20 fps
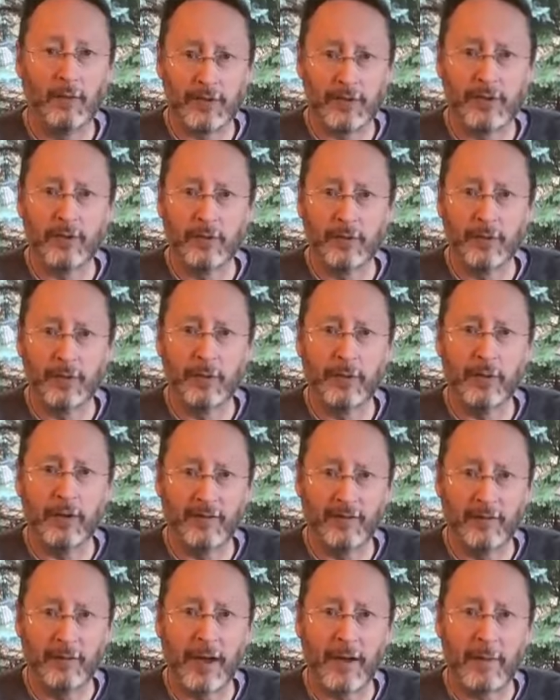the root of
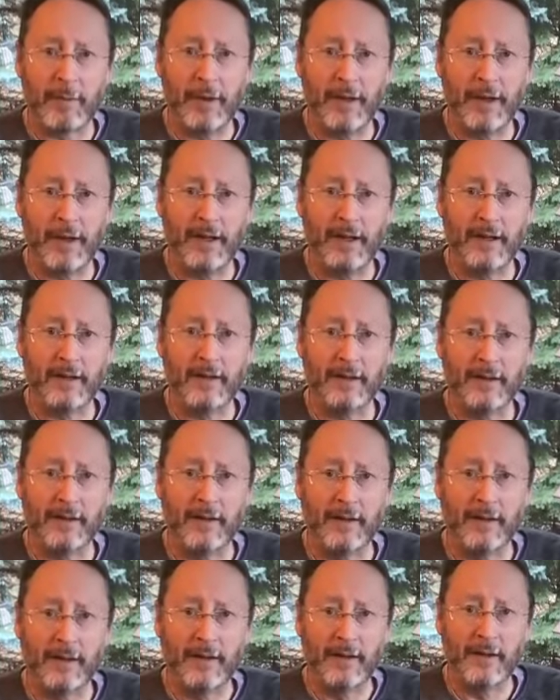my pain
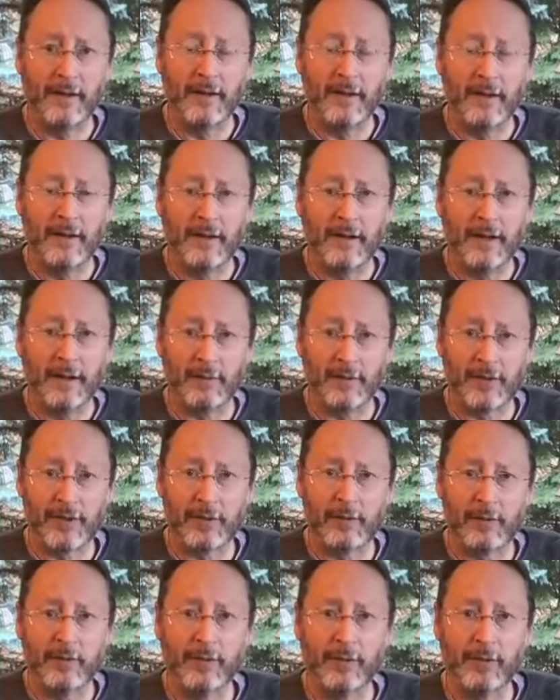and was the
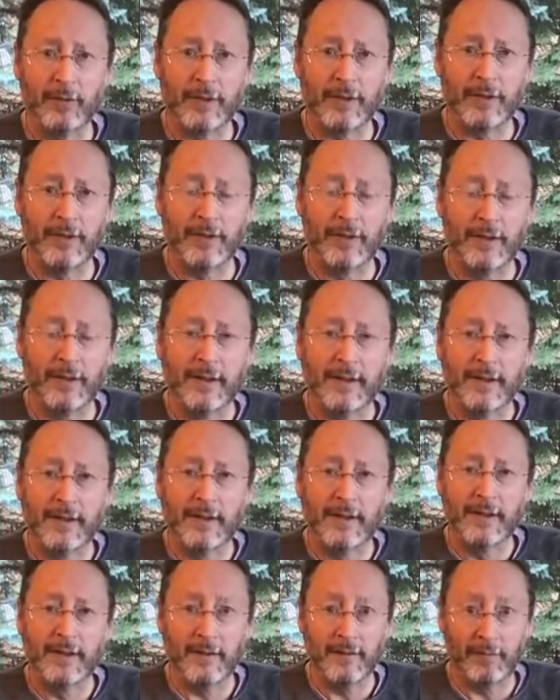root
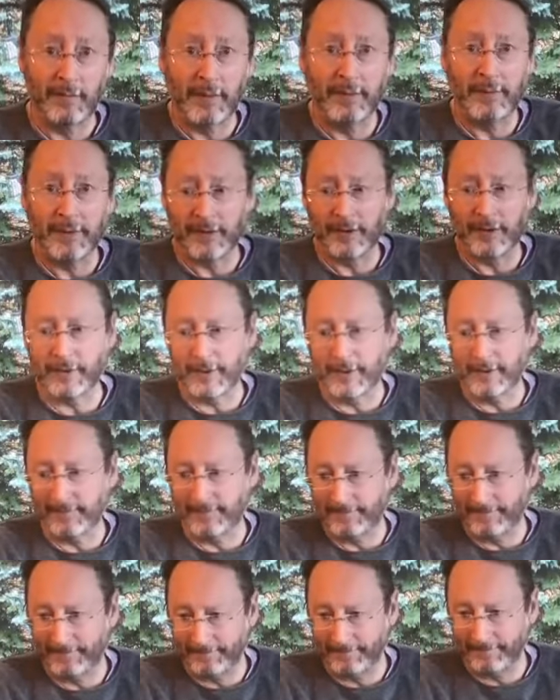of my misery.
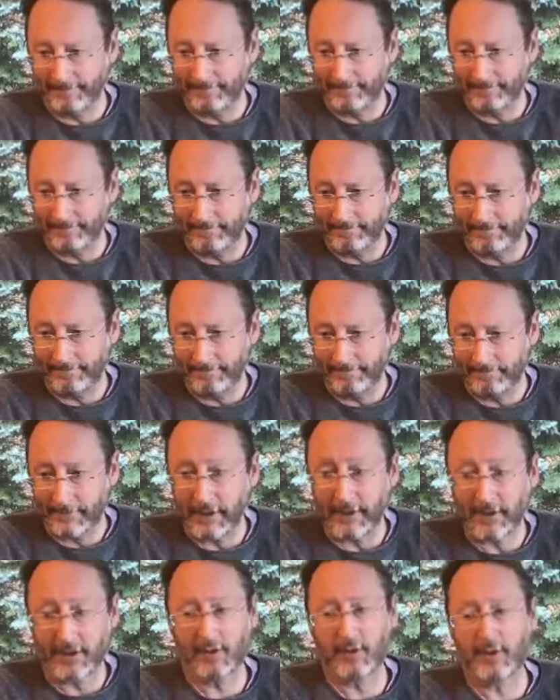Now,
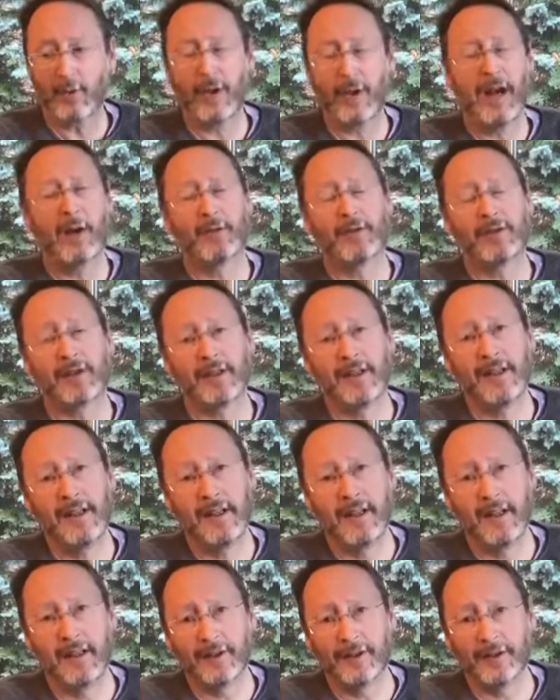this was when I was a
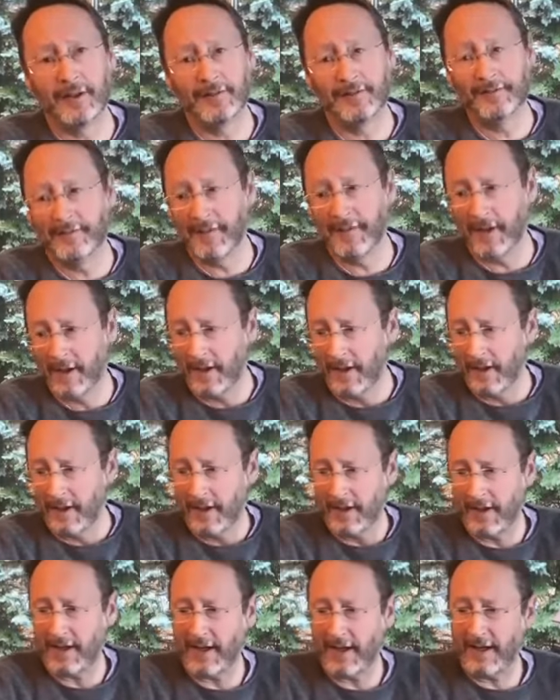teenager,
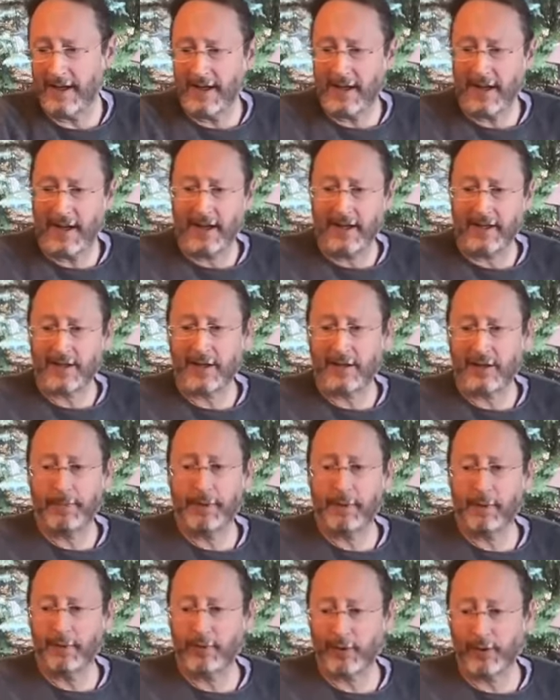and I had not had a
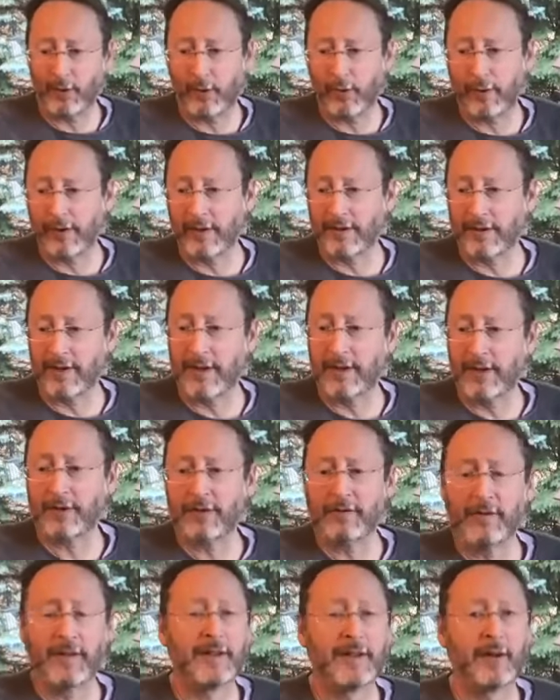spiritual realization
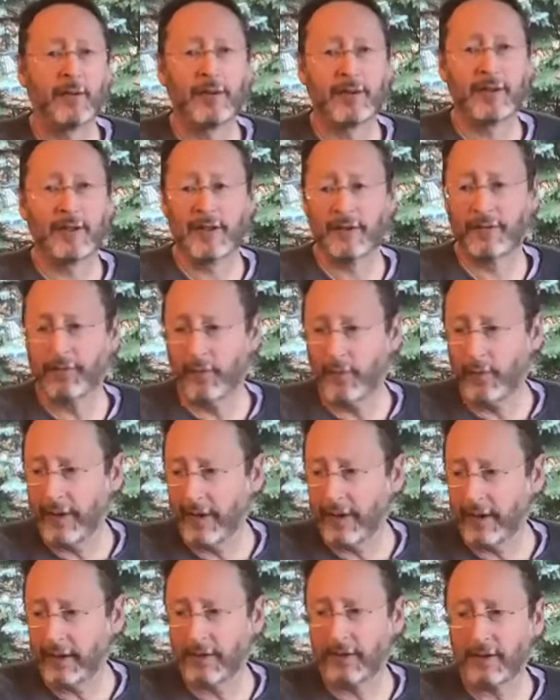that there was a different way to
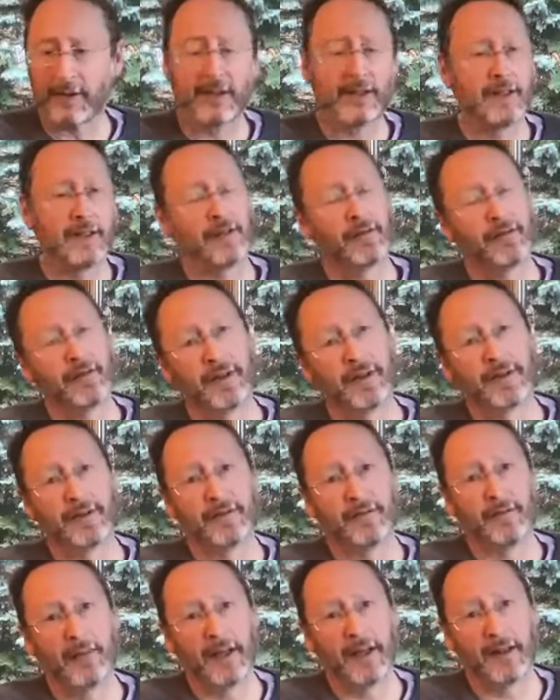look at the events of
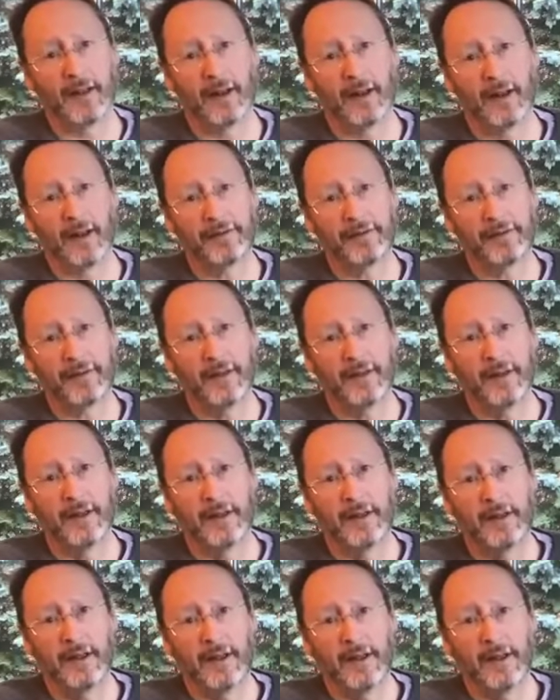my life
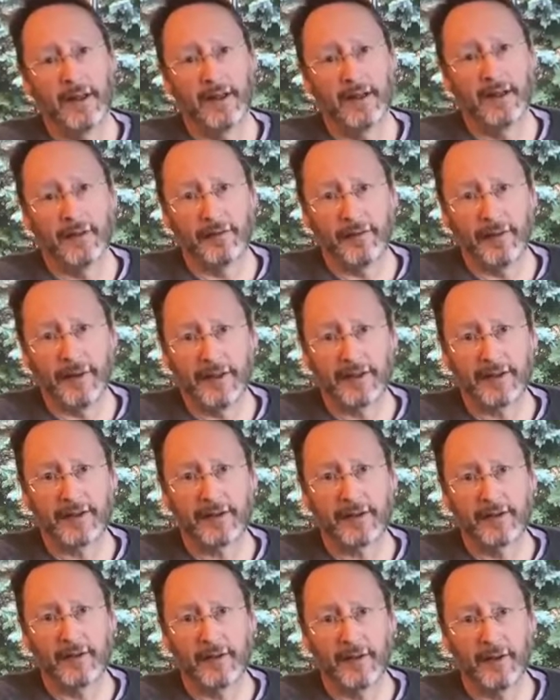and the
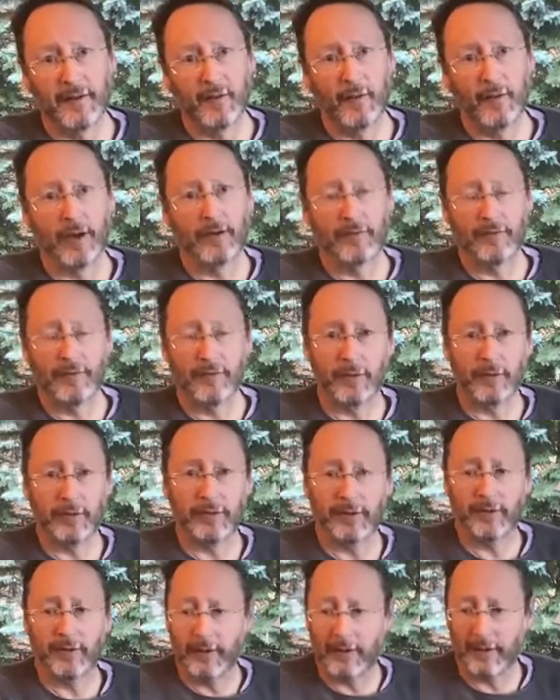events of what unfolded
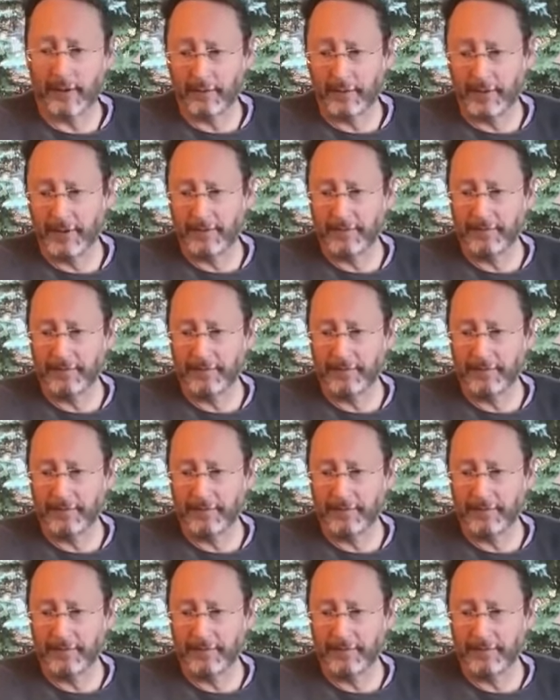around me.